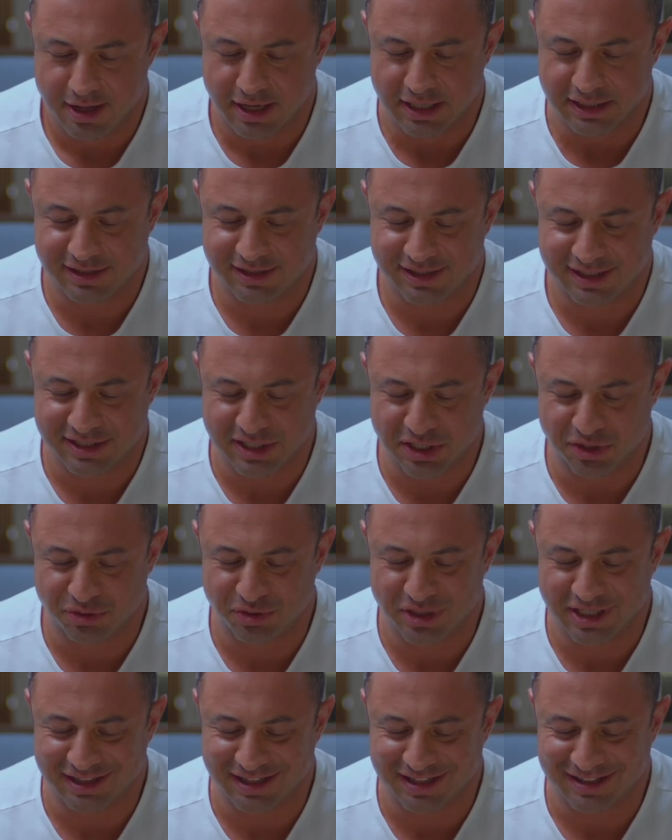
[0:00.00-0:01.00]
It's
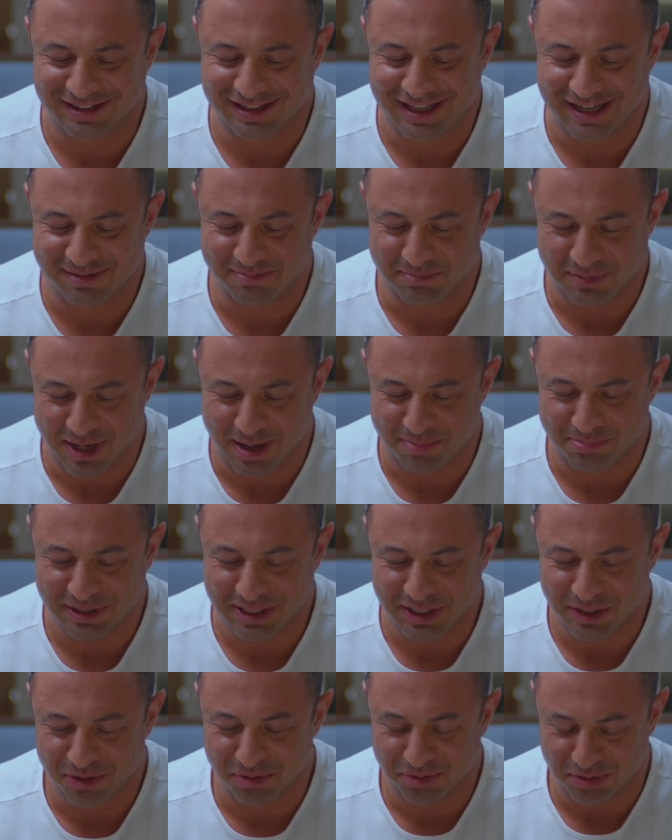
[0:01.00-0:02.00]
interesting that
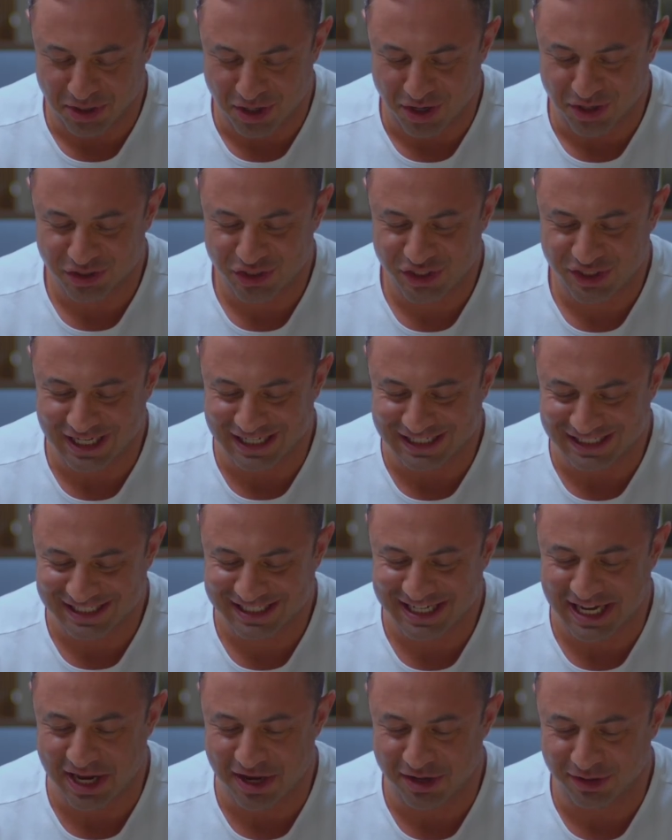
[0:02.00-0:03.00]
Monopoly Go launched and
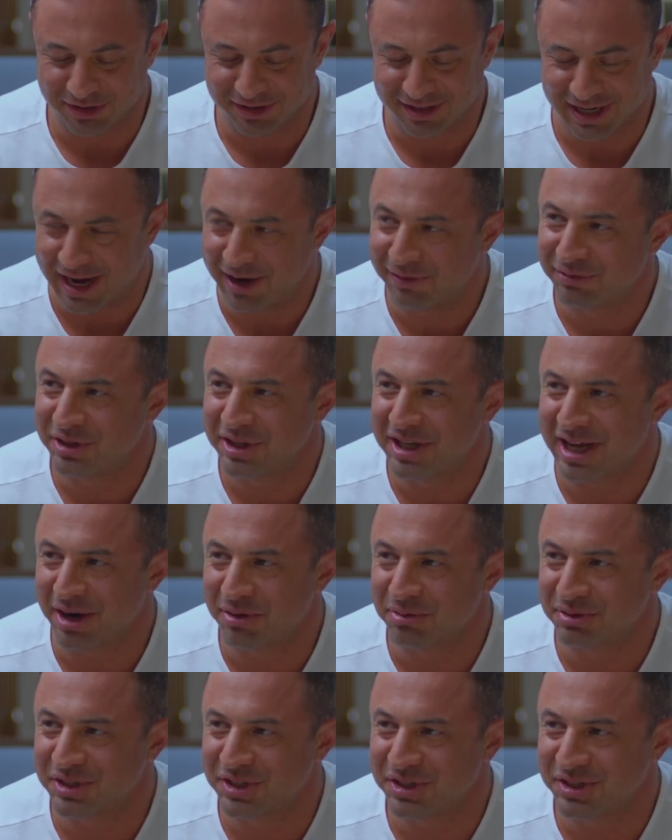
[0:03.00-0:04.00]
scaled after the
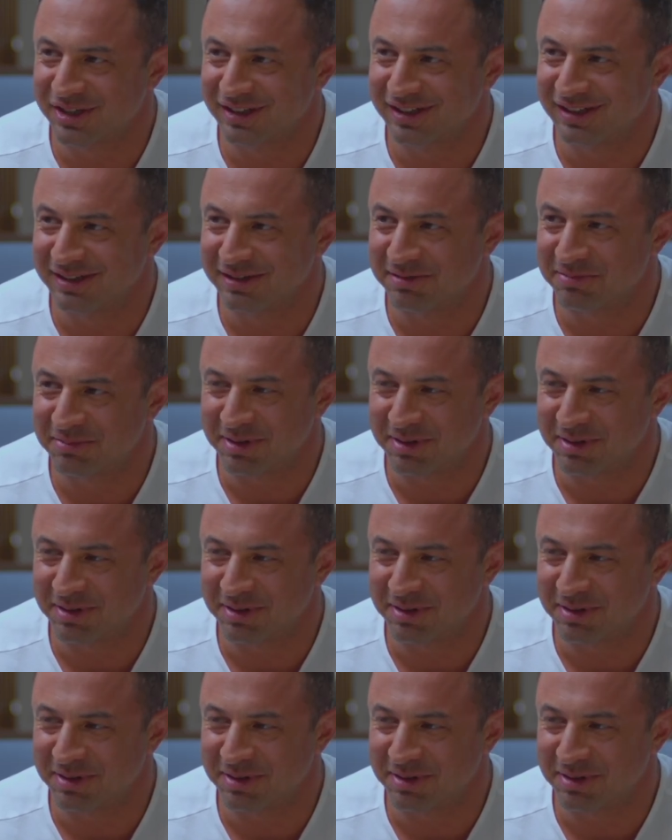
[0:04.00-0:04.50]
acquisition.